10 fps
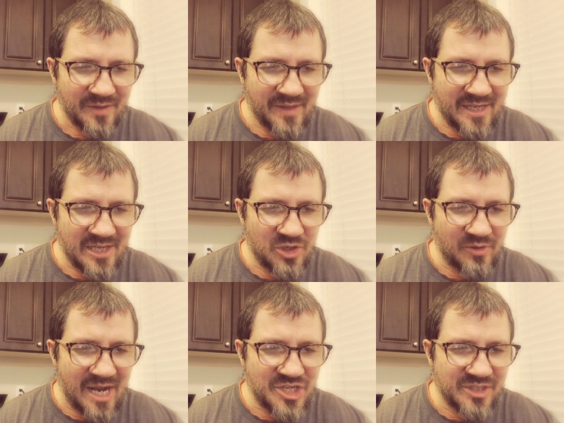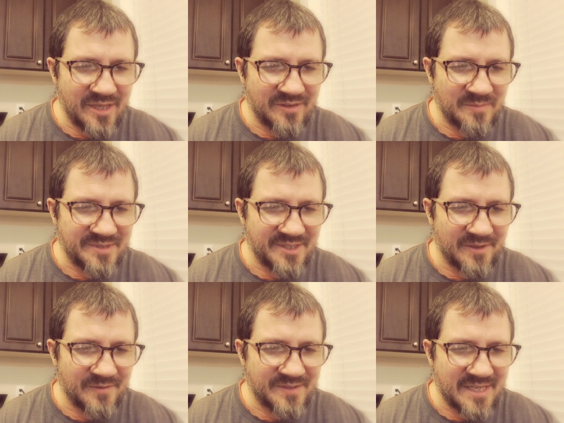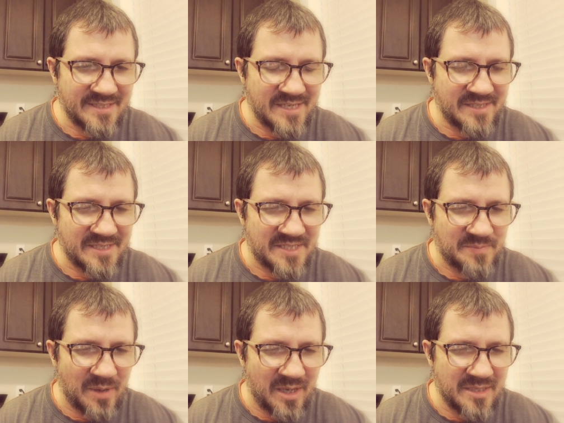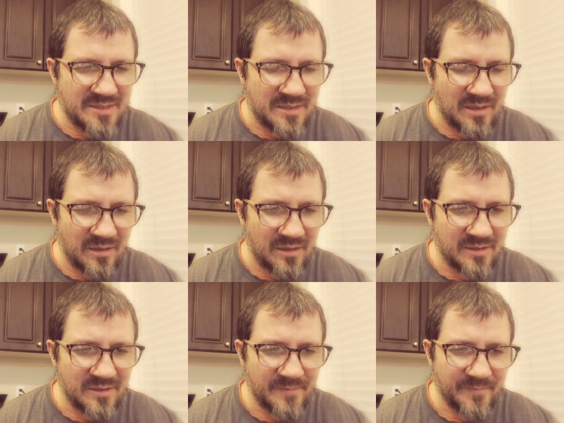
They congratulate themselves as they despise God.